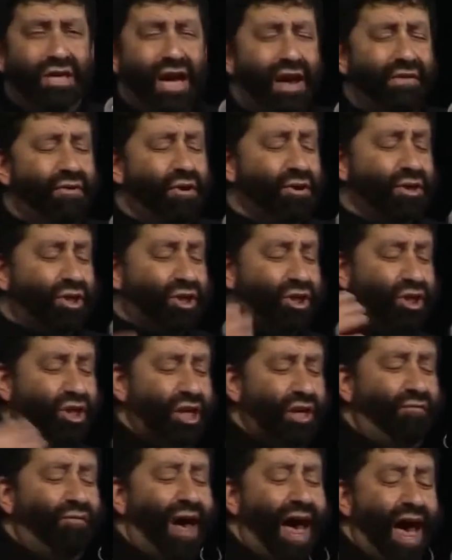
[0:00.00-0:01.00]
devil's
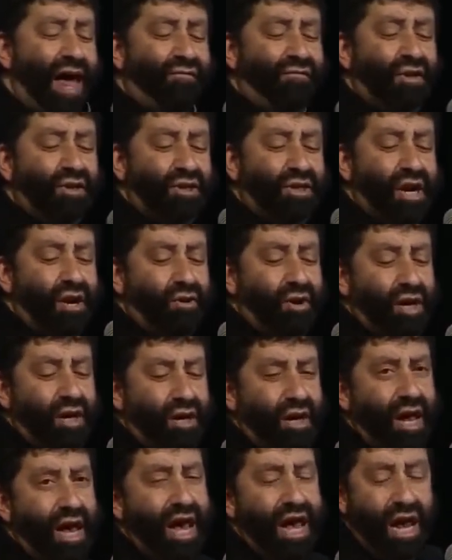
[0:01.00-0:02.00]
chief
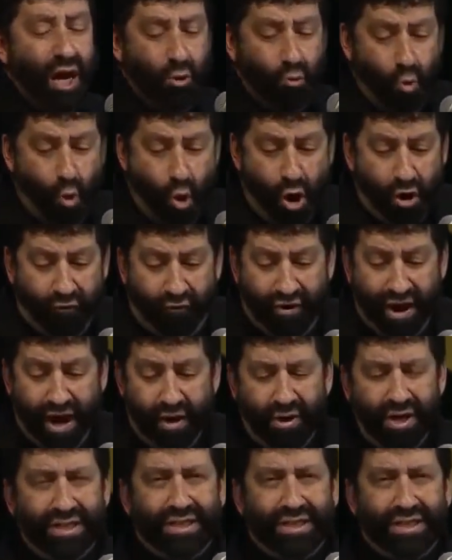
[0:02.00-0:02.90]
adversary in warfare